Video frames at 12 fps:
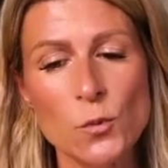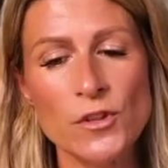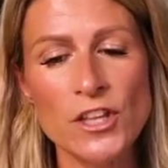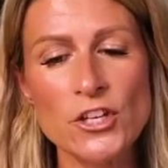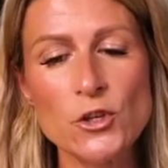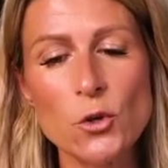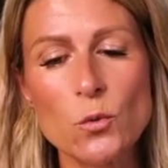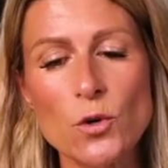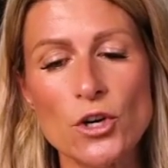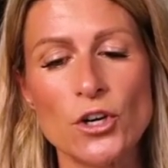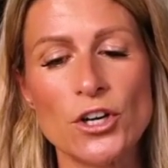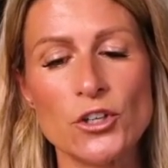so within your
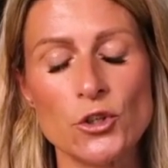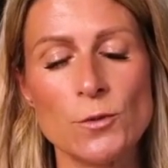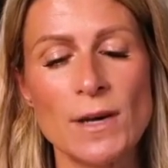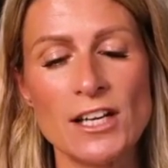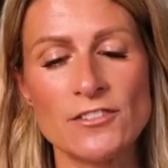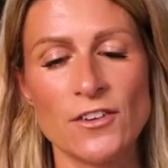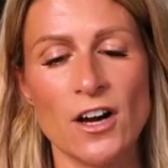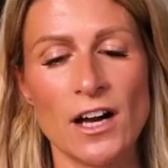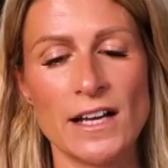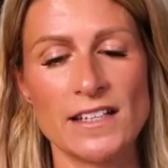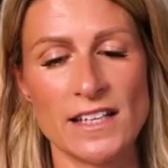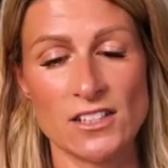work, you may find,